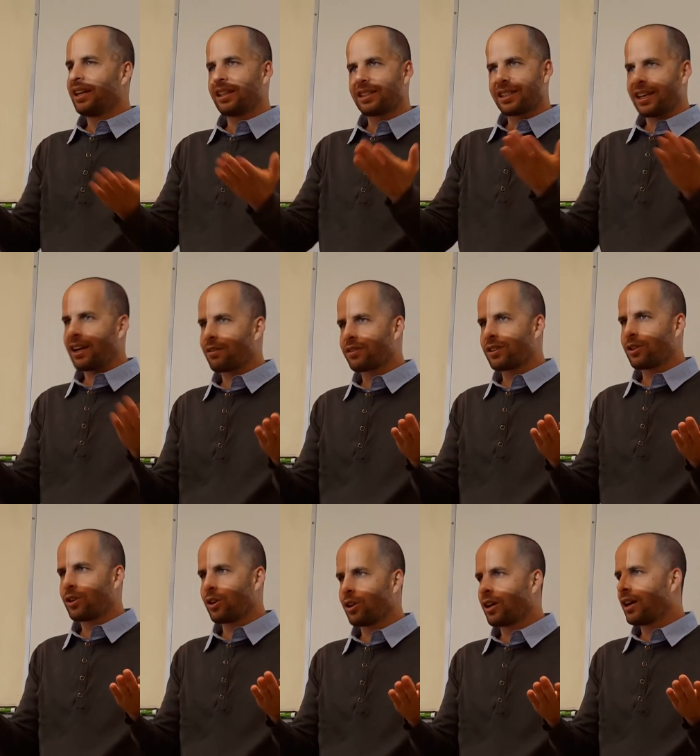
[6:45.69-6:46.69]
Instead of,
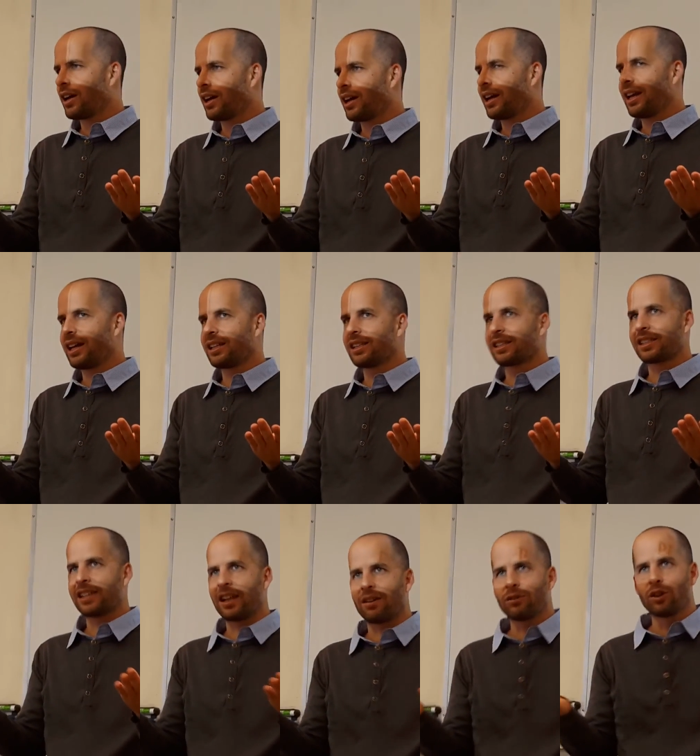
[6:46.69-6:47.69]
uh,
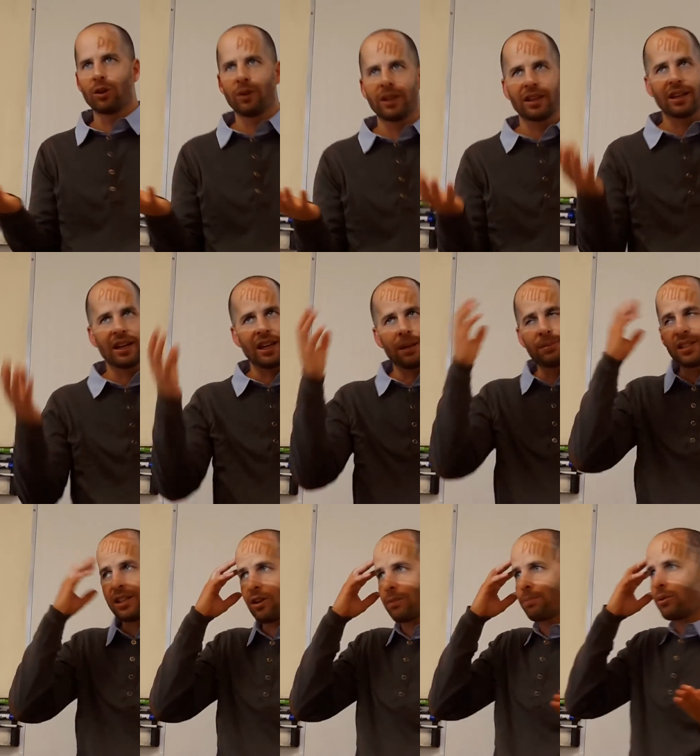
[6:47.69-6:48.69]
instead of doing the
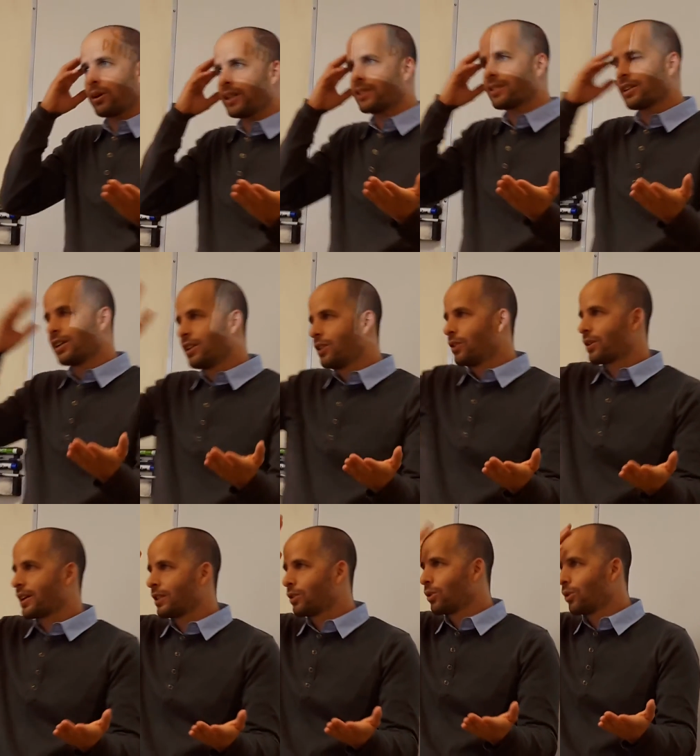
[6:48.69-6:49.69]
Ypsilon points,
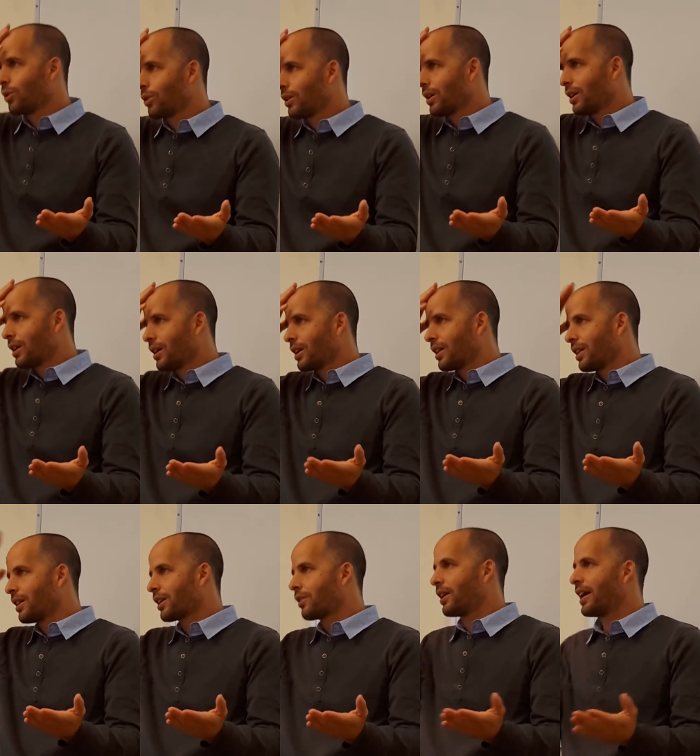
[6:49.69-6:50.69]
you can do
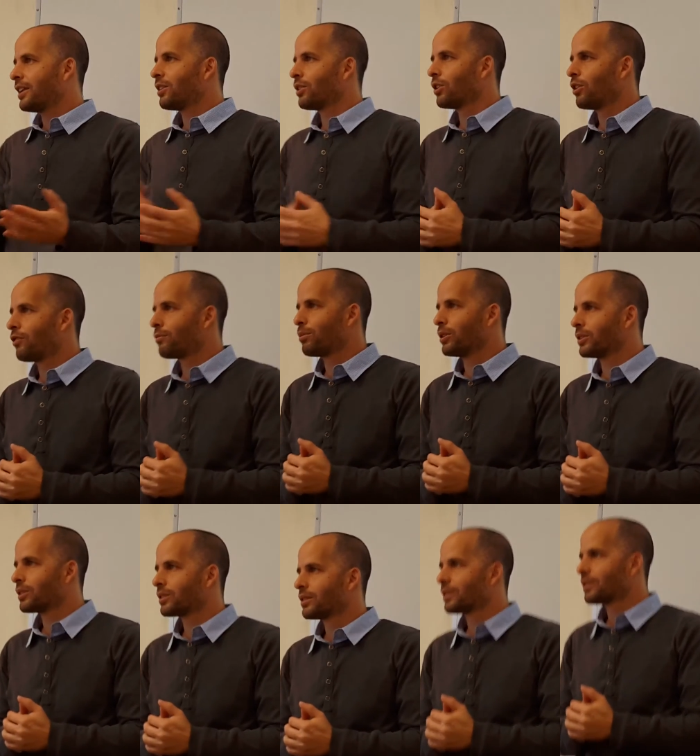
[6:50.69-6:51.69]
the cranial nerve
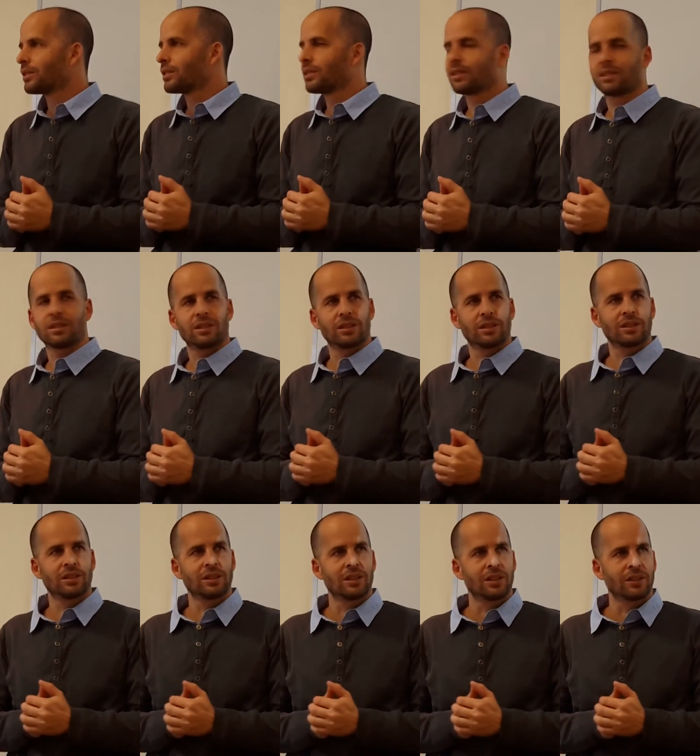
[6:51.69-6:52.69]
points.
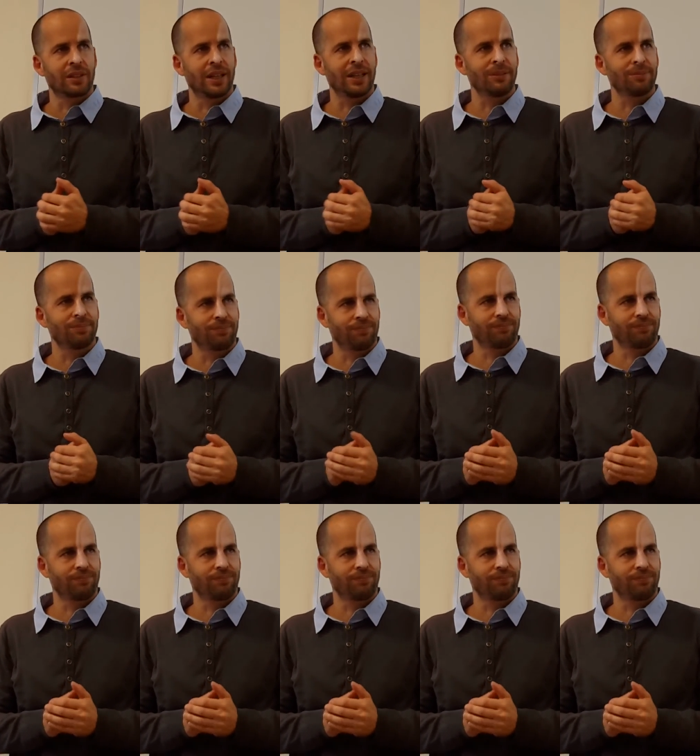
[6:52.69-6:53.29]
Okay?